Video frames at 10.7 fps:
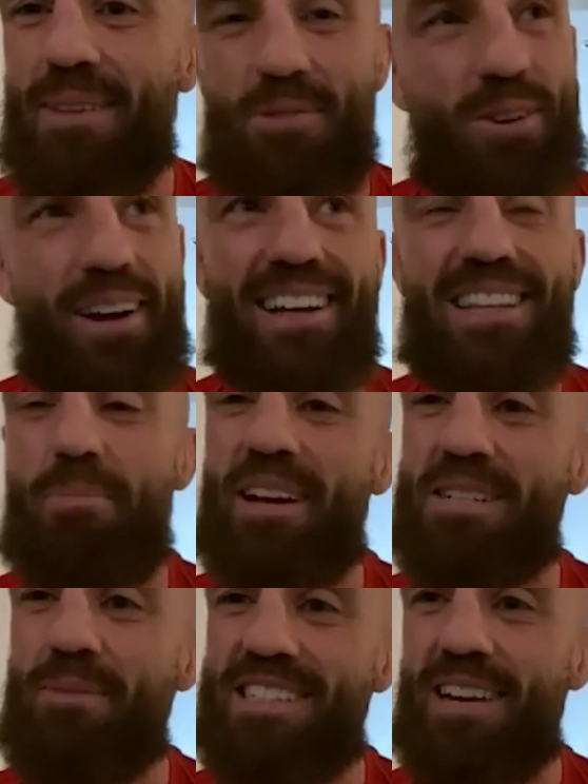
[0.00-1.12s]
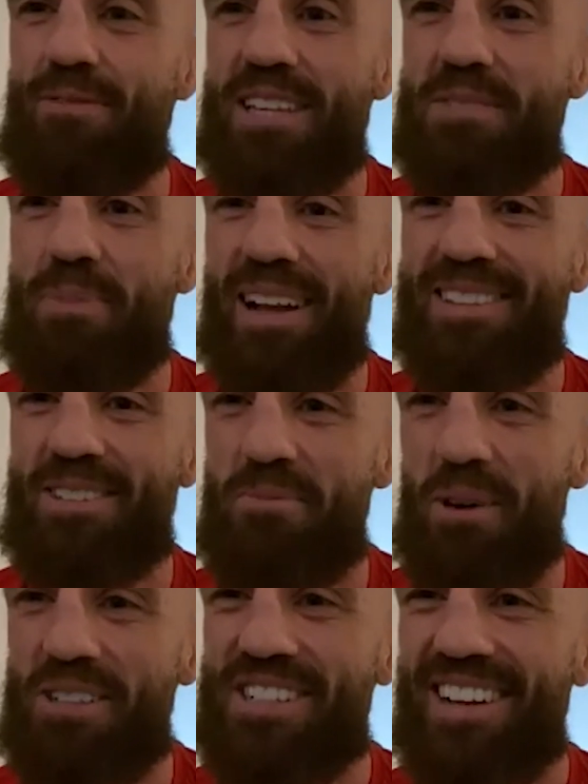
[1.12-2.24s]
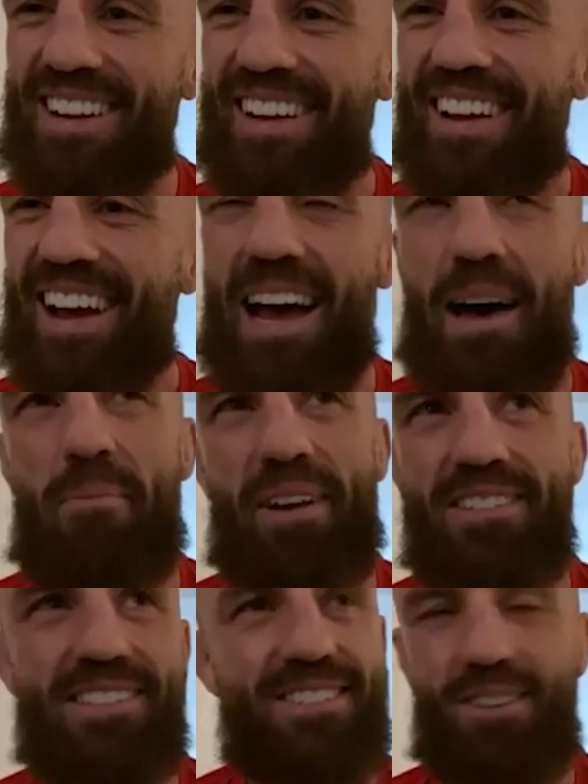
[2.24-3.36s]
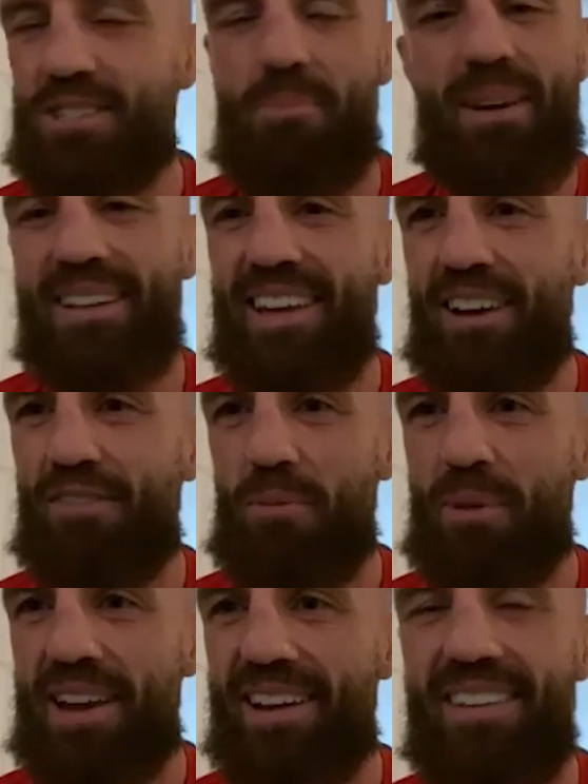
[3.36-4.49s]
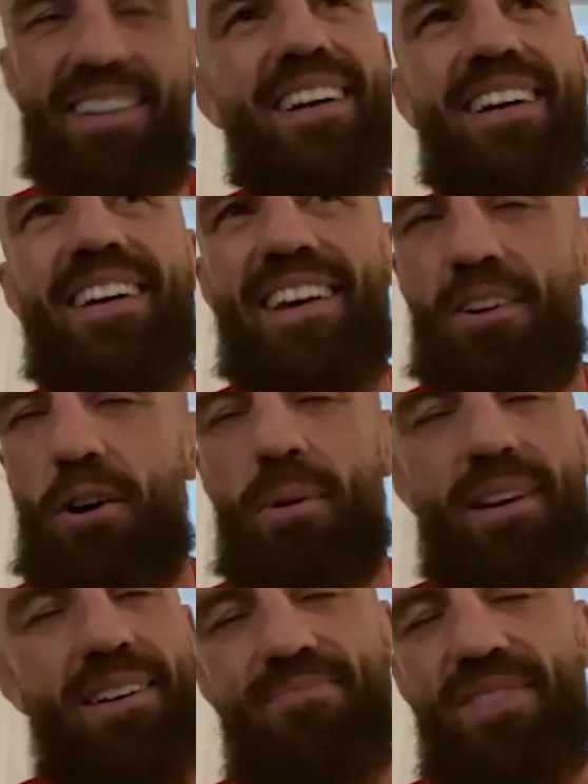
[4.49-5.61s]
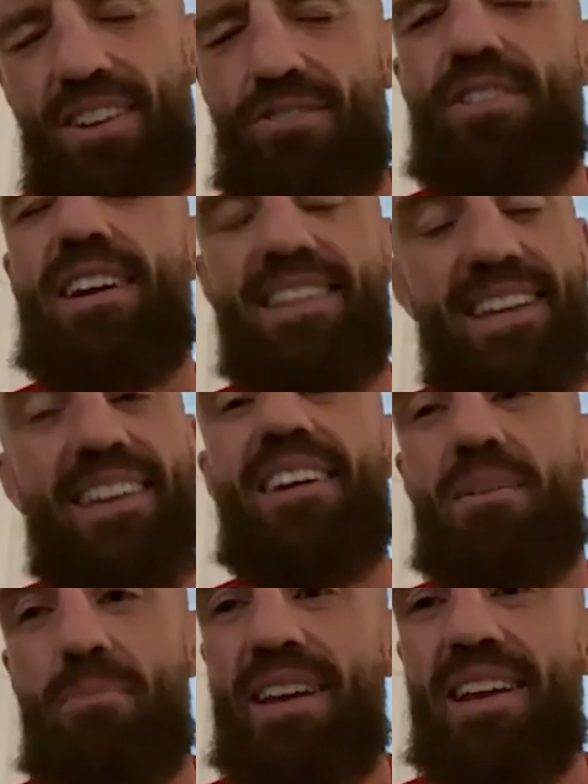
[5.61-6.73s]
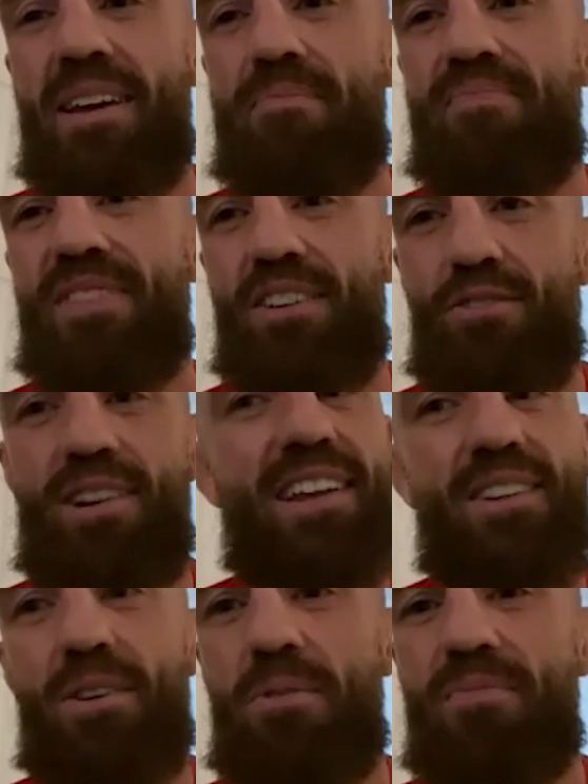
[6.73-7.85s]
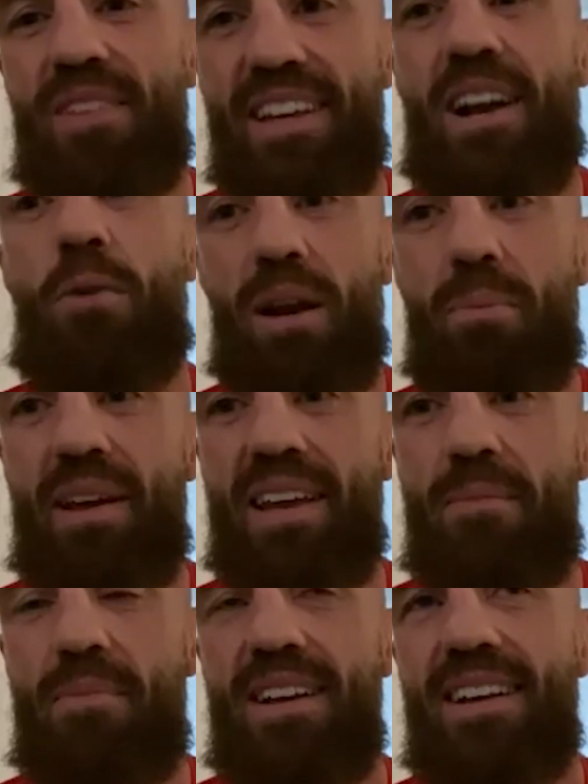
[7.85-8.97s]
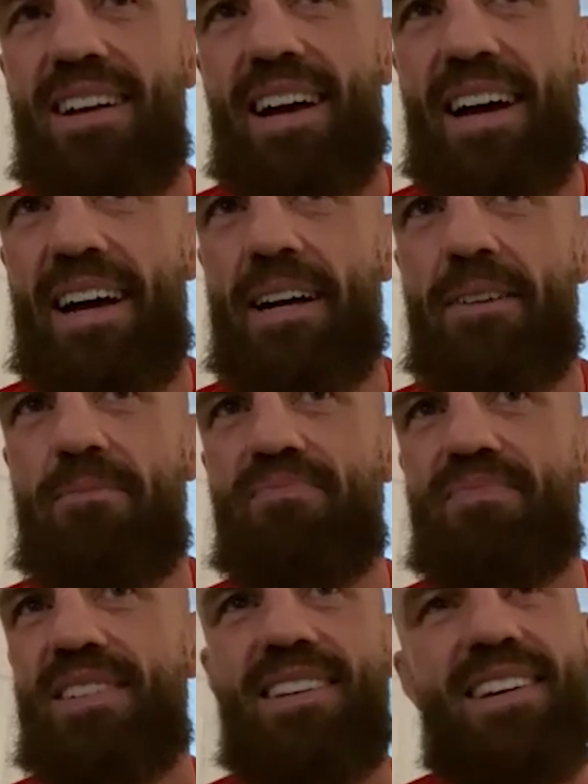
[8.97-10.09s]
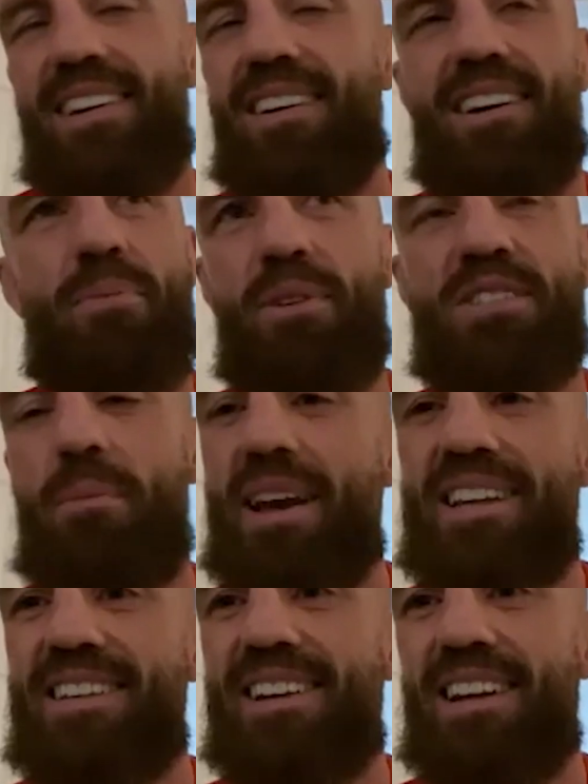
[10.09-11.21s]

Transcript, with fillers: I'm trying not to picture myself with this belt too much um, because it's such a big deal for me. And, you know, but I, I really think I can beat him. I really do. I think I will beat him. Um, oh, it'll be just amazing.